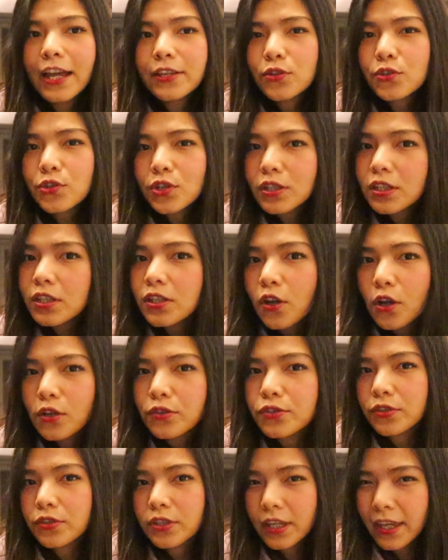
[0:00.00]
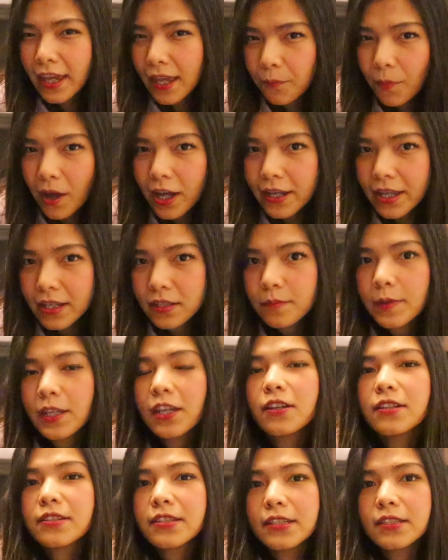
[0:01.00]
I usually to the K-Market
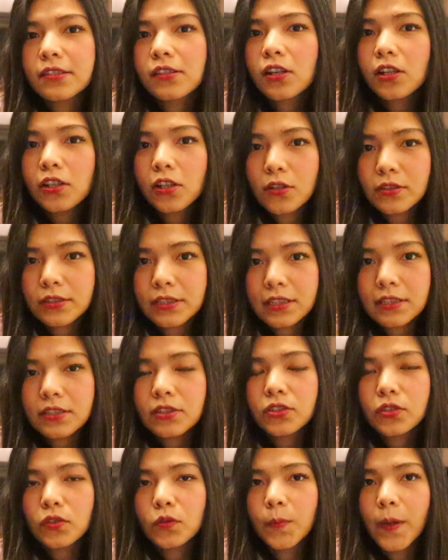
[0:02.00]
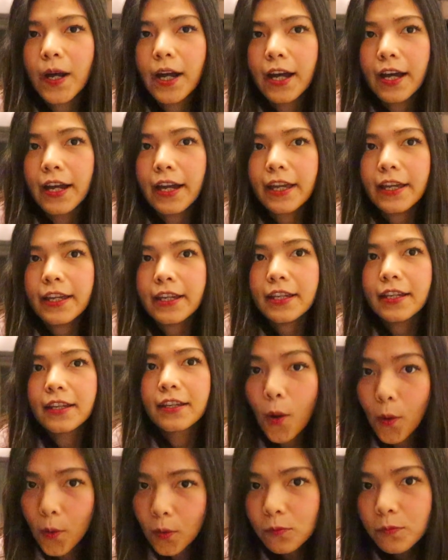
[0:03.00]
because it's closest to my
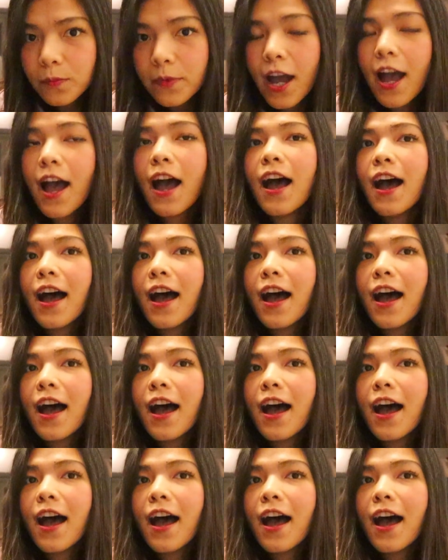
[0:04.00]
home